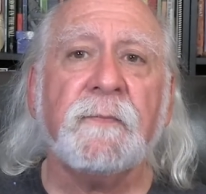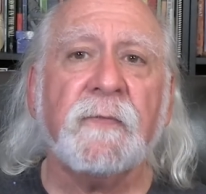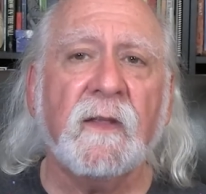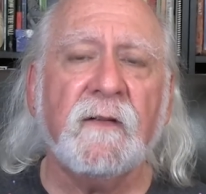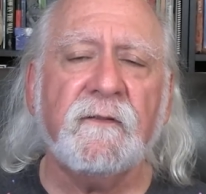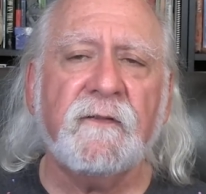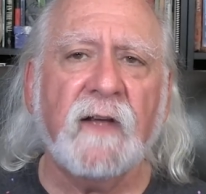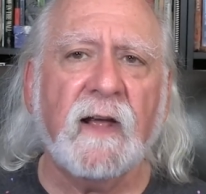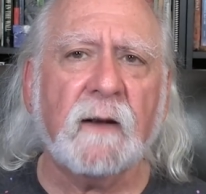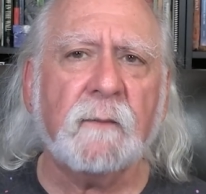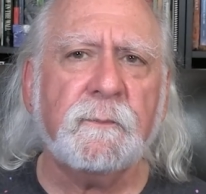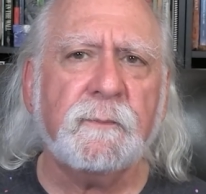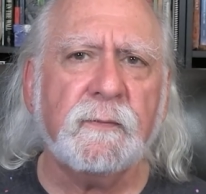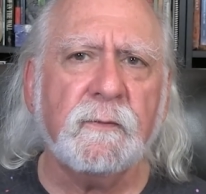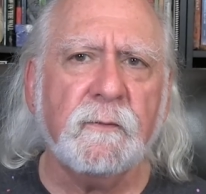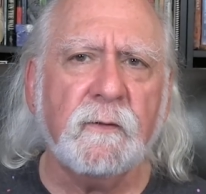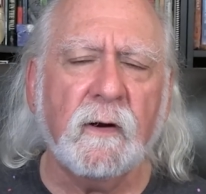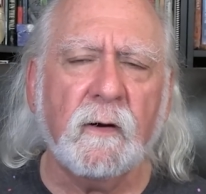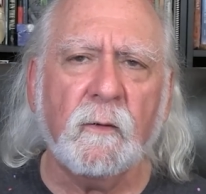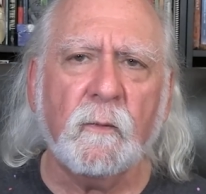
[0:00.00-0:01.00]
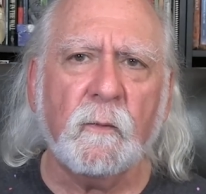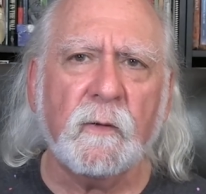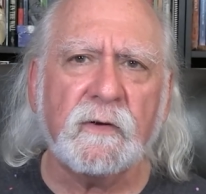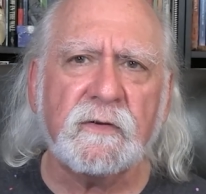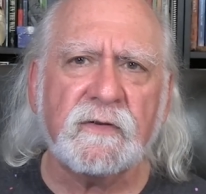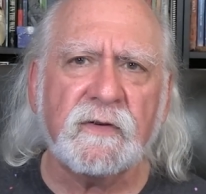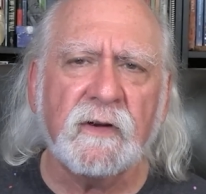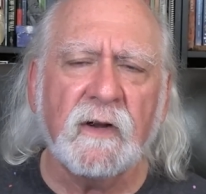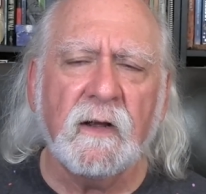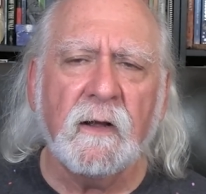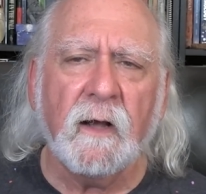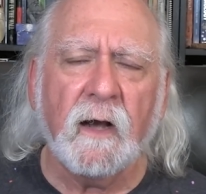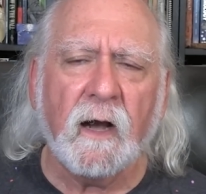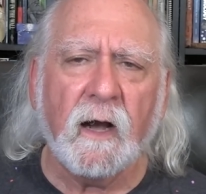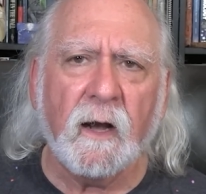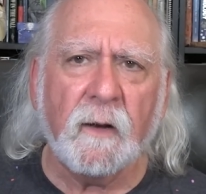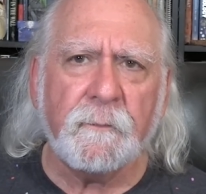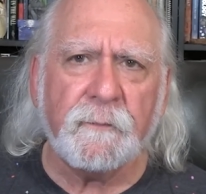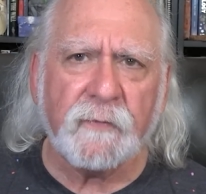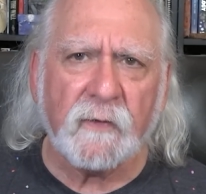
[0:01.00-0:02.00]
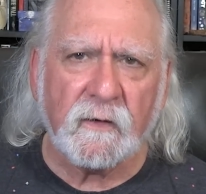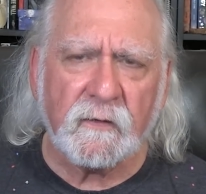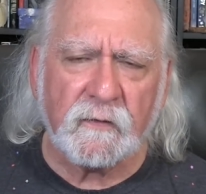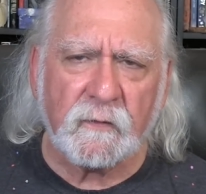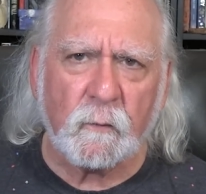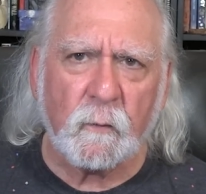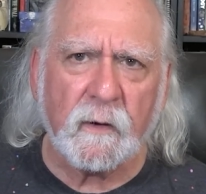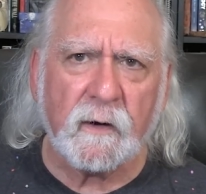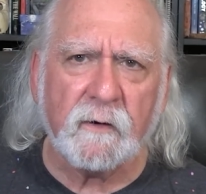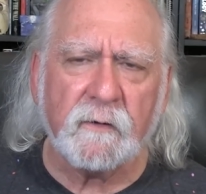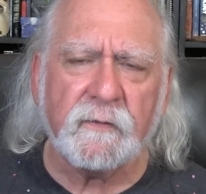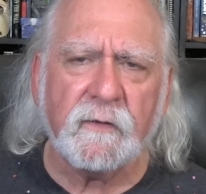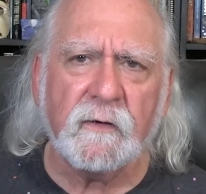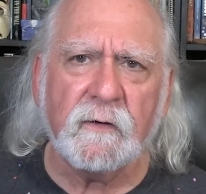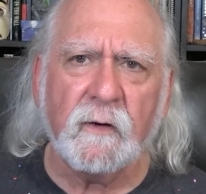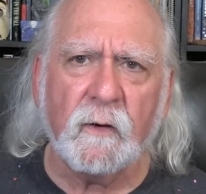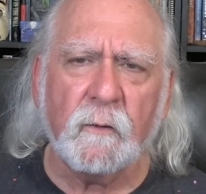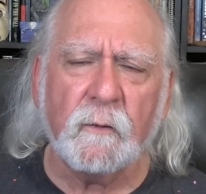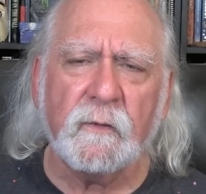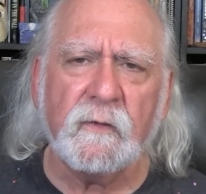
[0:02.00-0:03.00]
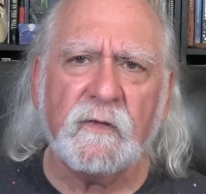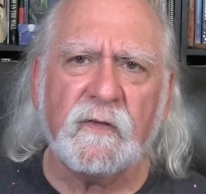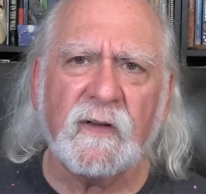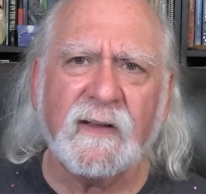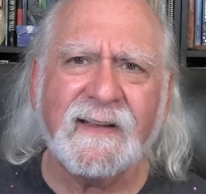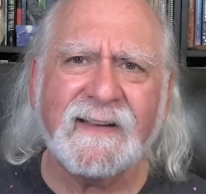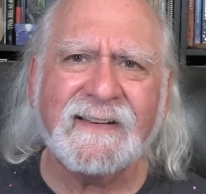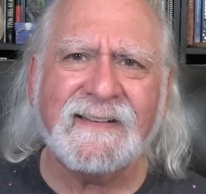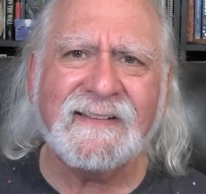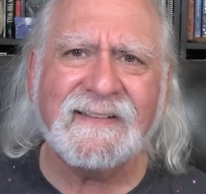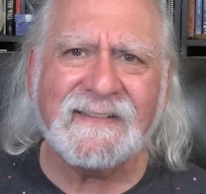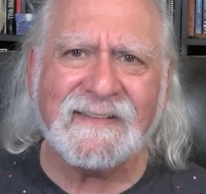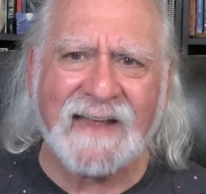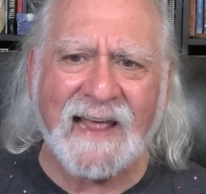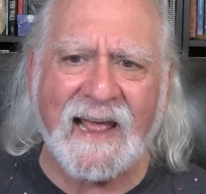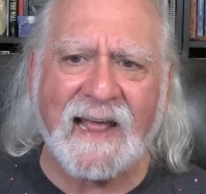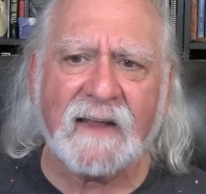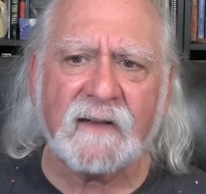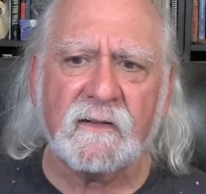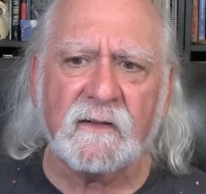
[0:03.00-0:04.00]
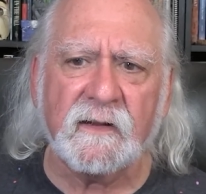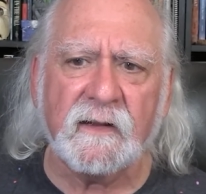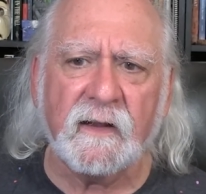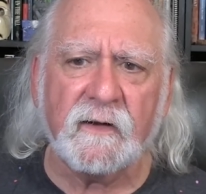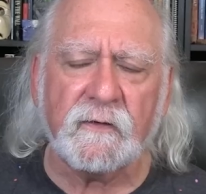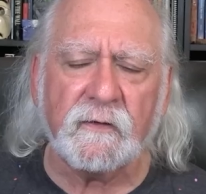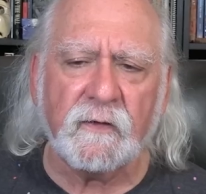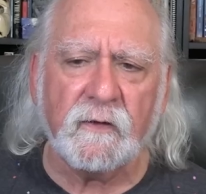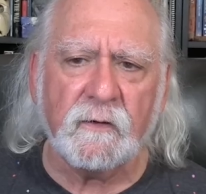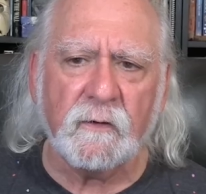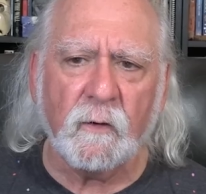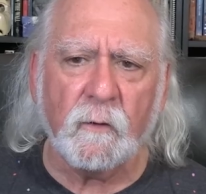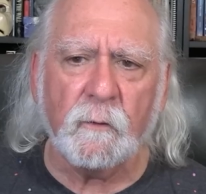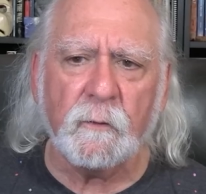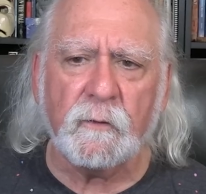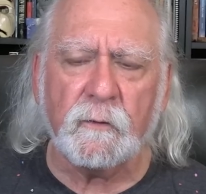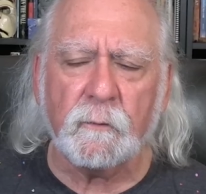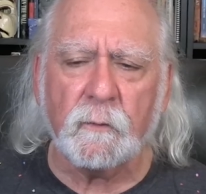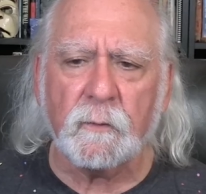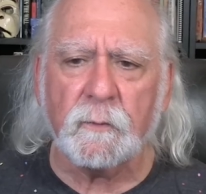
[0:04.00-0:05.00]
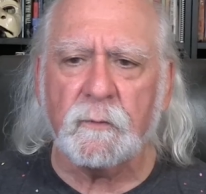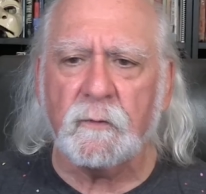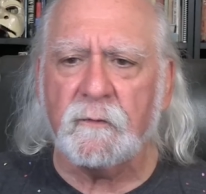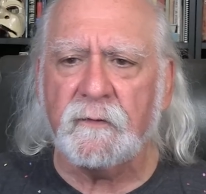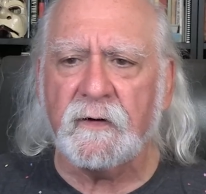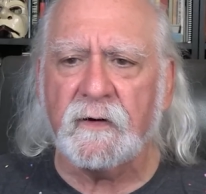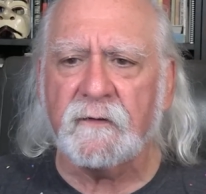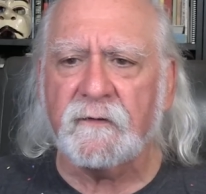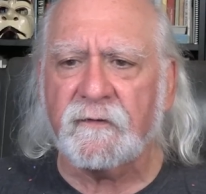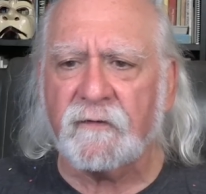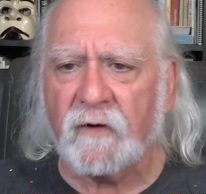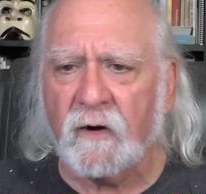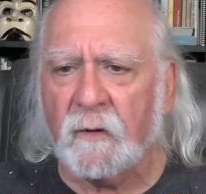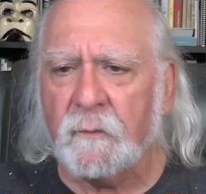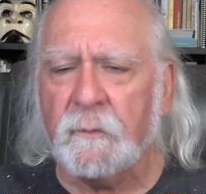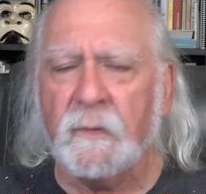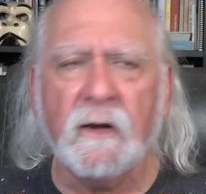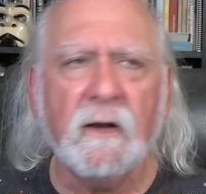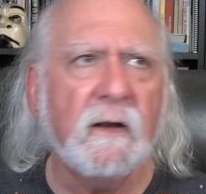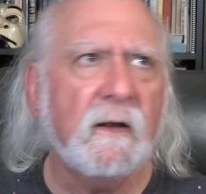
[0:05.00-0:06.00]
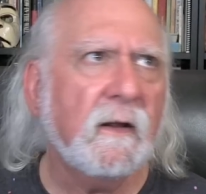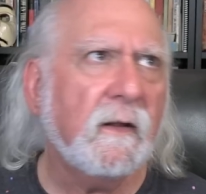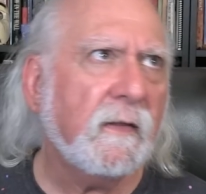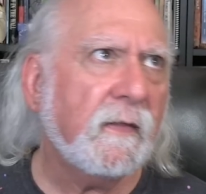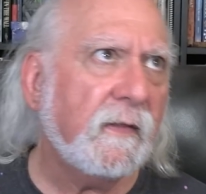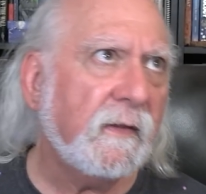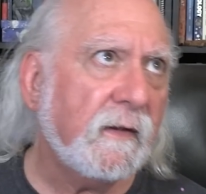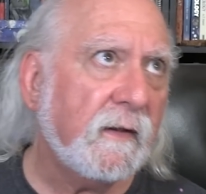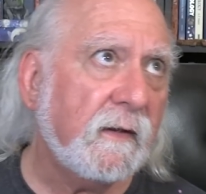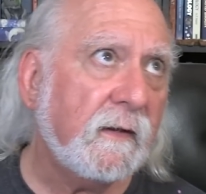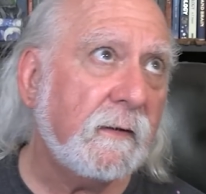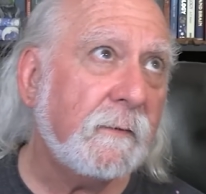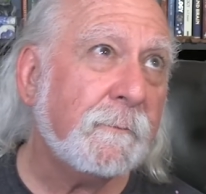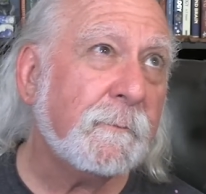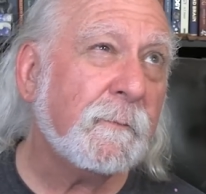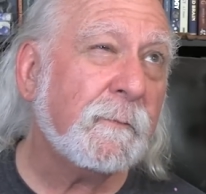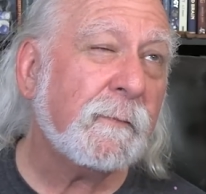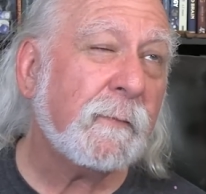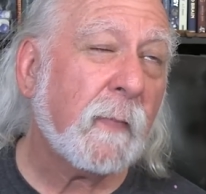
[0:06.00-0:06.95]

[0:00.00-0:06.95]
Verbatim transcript: In fact, Pluto, which um, squared the nodes exactly as the nodes were moving from the